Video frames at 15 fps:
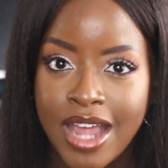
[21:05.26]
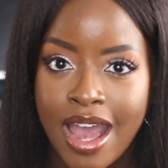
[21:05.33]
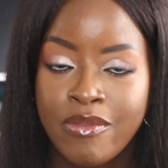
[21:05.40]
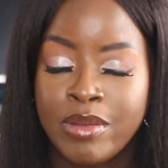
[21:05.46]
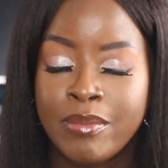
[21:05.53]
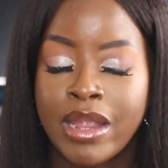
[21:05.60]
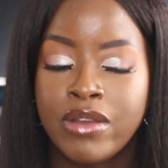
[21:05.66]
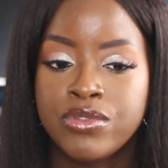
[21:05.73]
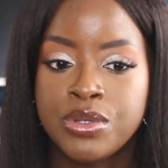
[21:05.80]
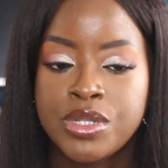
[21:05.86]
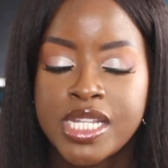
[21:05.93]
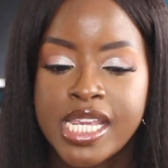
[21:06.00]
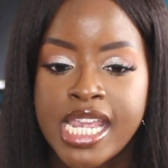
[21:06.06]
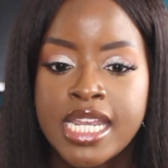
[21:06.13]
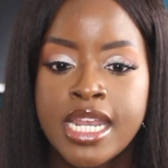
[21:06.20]
to have in my
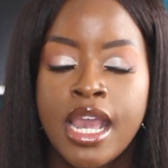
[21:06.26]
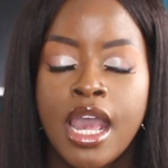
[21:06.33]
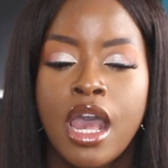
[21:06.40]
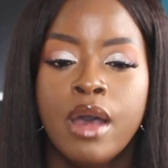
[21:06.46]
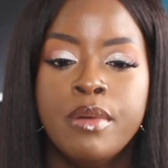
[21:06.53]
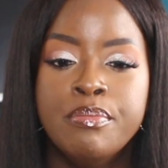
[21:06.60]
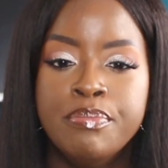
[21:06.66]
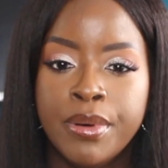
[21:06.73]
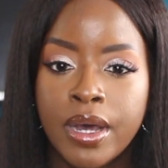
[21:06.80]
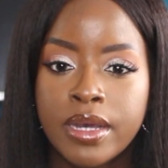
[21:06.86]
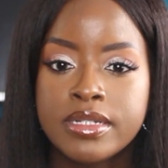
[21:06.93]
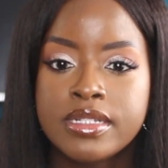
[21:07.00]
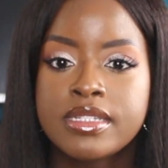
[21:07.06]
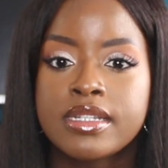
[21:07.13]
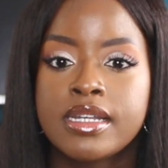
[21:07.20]
routine,
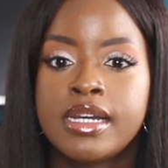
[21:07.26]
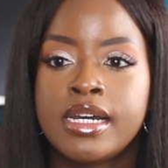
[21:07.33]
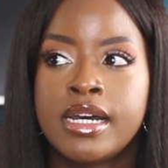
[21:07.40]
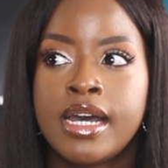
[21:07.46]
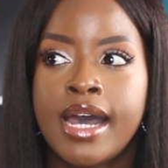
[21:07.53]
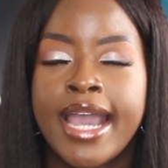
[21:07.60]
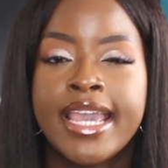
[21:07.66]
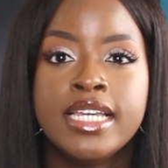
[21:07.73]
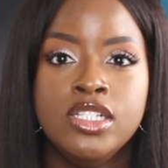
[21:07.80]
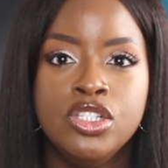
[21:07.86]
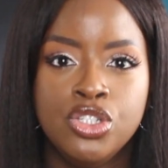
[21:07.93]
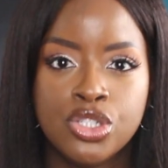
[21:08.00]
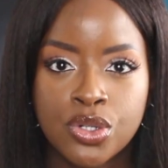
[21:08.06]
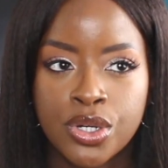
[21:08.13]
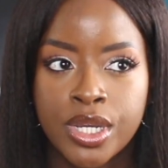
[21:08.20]
but I
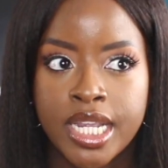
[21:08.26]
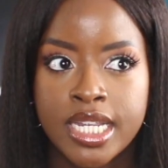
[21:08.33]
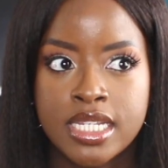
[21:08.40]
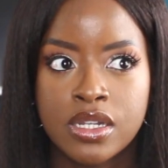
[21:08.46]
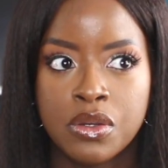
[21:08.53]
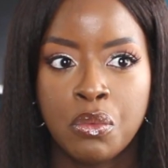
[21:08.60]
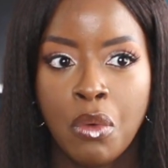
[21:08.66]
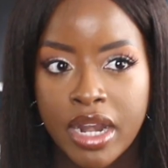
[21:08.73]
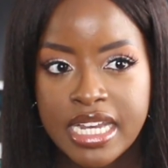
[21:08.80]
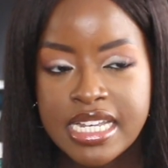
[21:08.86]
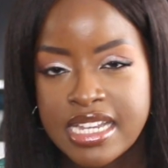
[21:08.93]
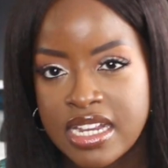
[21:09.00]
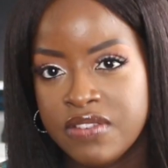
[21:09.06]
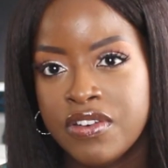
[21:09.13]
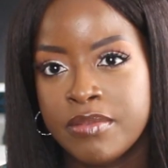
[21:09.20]
enjoyed what it
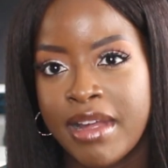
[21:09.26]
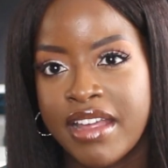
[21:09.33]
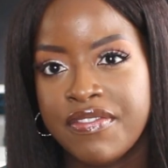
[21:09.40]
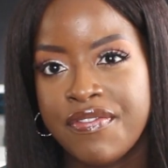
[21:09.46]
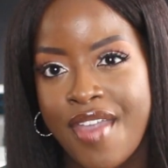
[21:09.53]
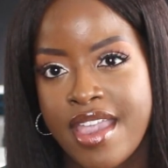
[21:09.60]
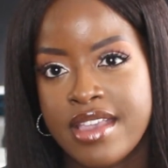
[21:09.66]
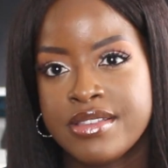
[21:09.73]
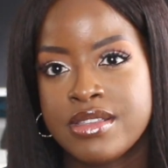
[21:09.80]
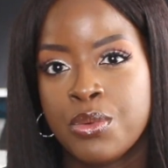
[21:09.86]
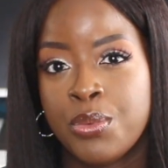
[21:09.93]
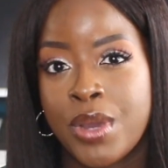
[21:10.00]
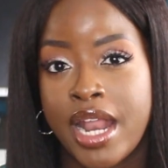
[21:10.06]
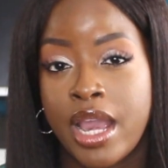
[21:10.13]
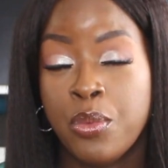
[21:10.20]
did for my face
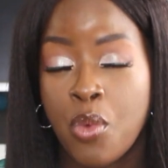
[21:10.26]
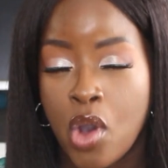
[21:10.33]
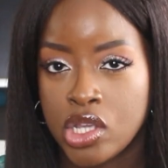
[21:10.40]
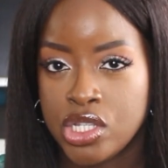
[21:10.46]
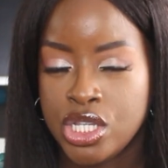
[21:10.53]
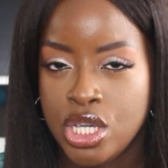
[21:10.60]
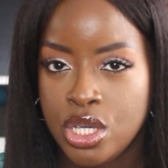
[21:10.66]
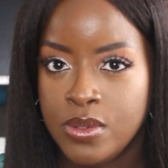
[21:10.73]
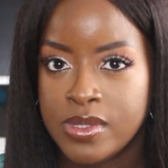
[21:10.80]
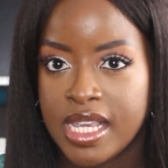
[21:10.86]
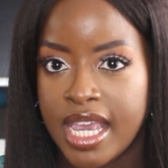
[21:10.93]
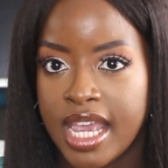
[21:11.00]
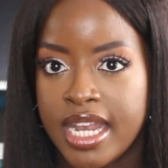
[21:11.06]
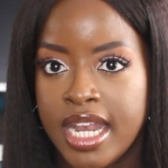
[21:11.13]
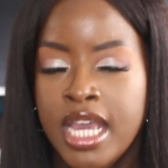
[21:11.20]
when I was
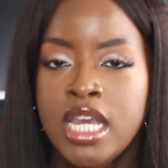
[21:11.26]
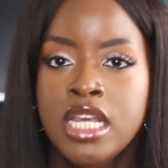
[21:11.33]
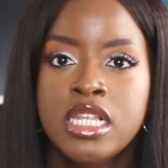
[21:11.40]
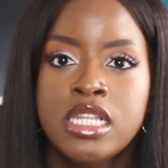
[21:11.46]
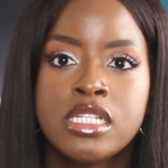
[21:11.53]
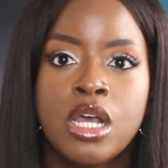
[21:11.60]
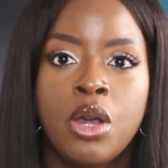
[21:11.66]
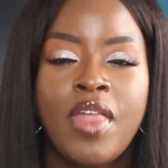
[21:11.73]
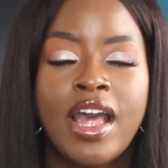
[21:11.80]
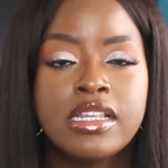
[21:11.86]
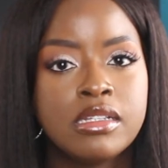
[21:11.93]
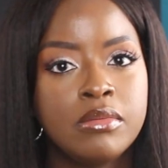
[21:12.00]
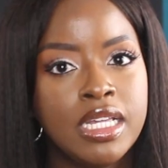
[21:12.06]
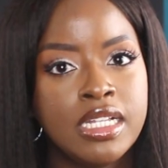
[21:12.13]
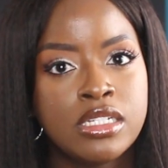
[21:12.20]
using it. So that's
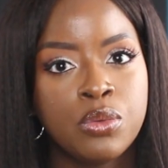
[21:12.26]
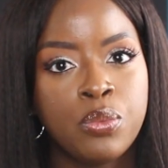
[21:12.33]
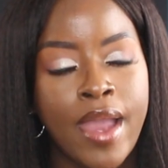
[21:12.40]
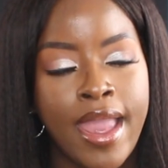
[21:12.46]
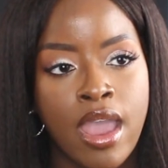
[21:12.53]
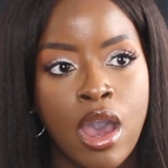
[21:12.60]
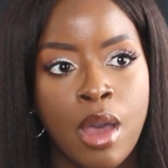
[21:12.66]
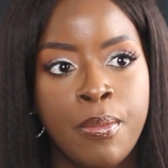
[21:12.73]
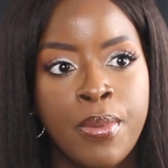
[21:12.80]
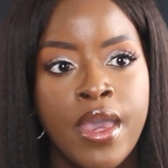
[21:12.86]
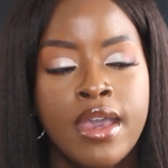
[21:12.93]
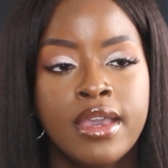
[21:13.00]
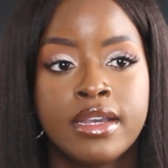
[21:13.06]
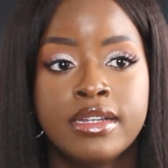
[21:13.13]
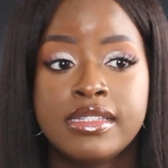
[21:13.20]
something to weigh up.
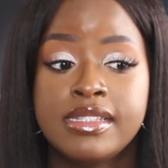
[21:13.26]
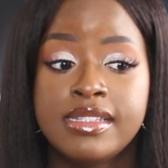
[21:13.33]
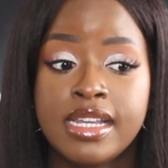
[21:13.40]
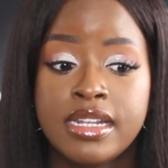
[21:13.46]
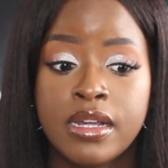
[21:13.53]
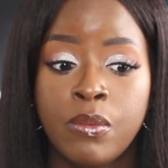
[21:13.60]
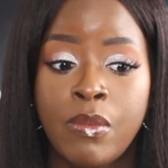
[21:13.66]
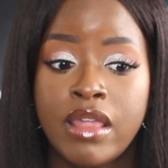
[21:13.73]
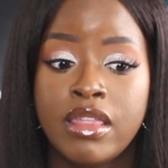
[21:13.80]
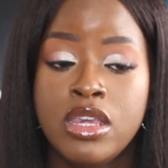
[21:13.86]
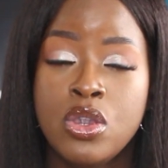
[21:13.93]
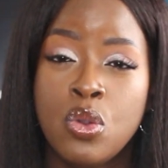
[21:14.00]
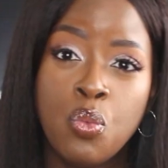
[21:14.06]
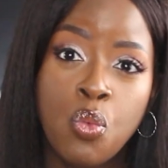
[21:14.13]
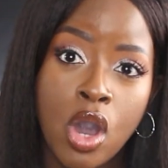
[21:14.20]
Consider whether
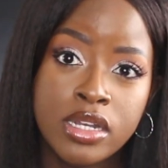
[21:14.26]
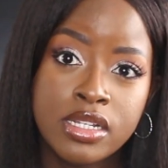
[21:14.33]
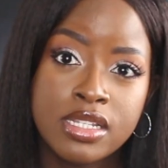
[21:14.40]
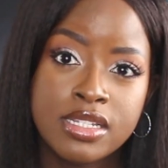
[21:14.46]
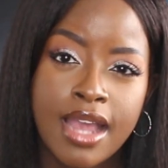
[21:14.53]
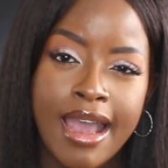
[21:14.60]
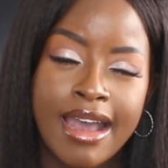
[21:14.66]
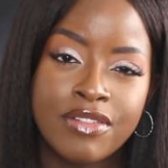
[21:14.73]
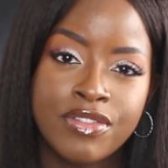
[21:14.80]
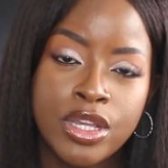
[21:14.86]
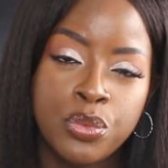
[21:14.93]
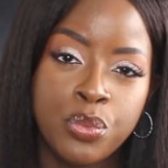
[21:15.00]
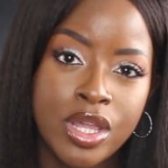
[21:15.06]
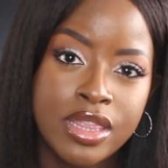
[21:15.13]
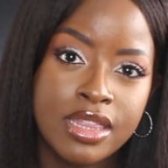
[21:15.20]
you want to have
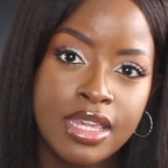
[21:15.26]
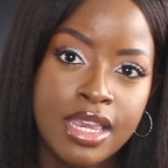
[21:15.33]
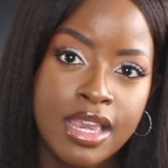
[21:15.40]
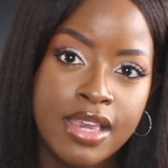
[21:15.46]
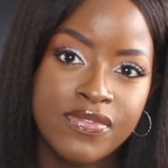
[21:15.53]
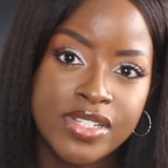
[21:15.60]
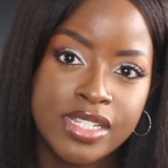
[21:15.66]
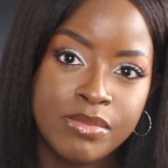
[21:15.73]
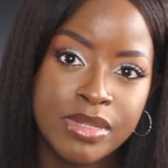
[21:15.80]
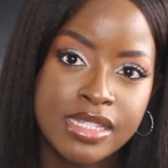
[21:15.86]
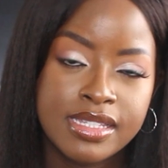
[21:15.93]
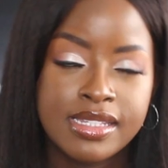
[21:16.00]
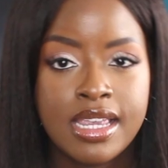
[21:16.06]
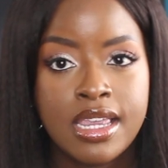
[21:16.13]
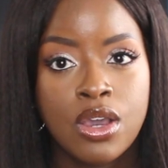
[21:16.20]
it with the vitamin
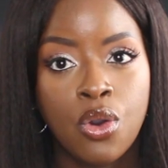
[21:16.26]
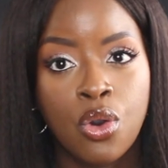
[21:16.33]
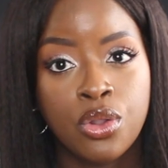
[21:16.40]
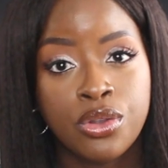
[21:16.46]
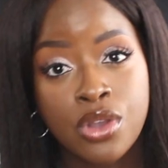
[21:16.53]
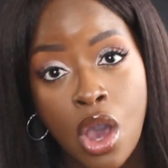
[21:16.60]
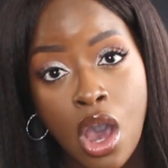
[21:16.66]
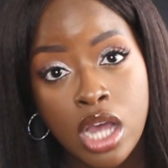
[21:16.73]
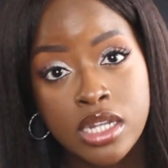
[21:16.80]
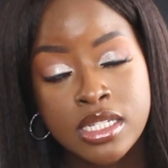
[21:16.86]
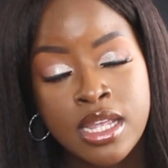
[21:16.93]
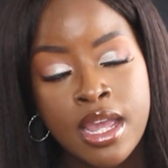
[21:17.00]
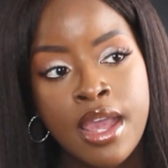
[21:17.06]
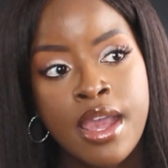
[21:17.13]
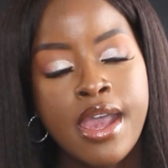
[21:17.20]
C or not.
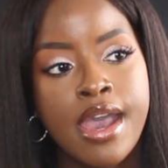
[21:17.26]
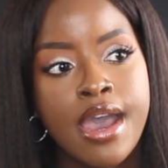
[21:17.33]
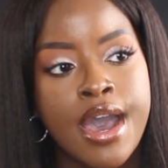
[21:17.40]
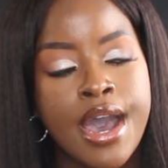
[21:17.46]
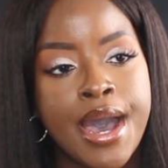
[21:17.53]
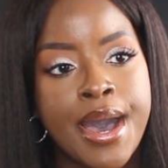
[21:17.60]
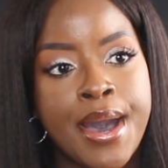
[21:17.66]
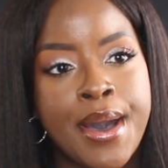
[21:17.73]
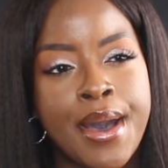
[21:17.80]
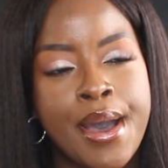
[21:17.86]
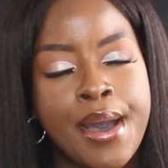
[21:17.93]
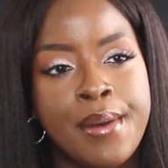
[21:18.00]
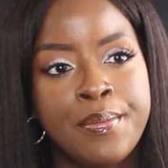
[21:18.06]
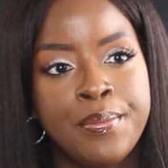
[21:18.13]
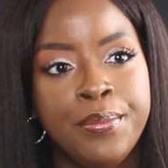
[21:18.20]

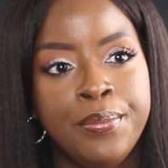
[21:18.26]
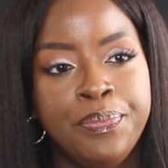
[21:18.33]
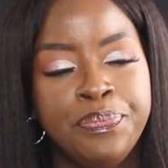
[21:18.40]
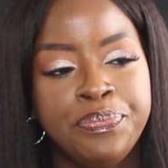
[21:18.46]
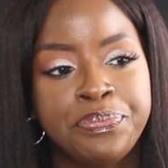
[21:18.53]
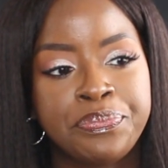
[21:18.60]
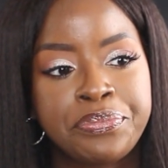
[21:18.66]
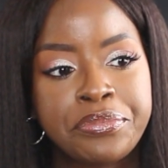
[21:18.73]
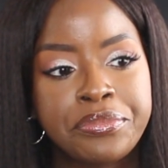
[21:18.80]
And